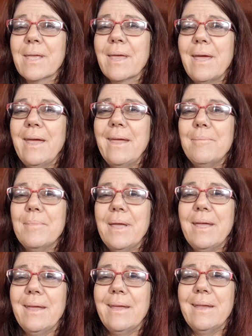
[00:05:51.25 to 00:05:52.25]
came
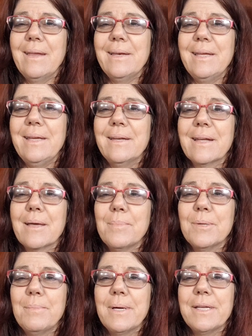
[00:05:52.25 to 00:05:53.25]
and he had a
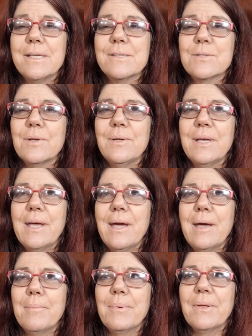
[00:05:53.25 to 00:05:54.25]
couple of buddies turn
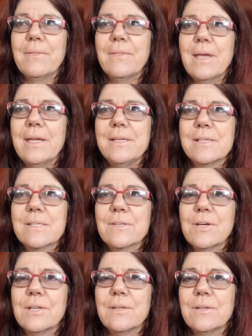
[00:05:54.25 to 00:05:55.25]
up, and they
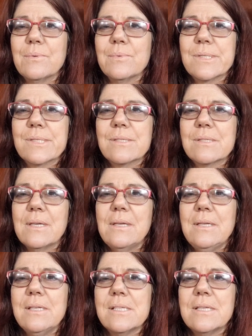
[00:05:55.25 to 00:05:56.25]
decided it was
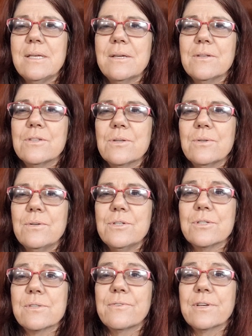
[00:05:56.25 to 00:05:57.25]
easier to
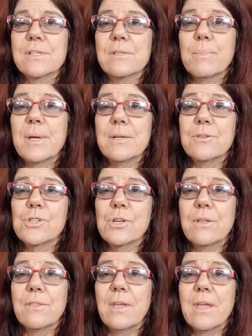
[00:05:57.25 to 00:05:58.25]
just fix a
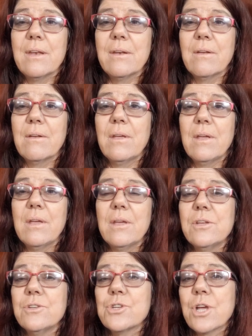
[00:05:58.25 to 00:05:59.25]
puncture than
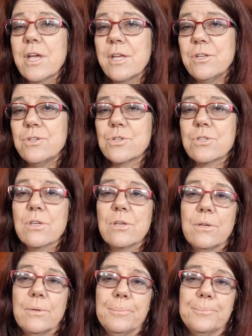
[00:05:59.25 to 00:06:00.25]
change
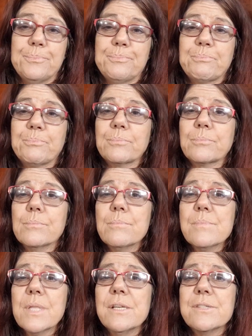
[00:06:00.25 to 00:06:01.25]
the
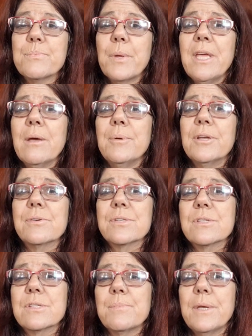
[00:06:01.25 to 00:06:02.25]
spare, because
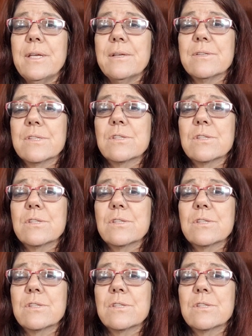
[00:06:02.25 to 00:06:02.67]
the spare is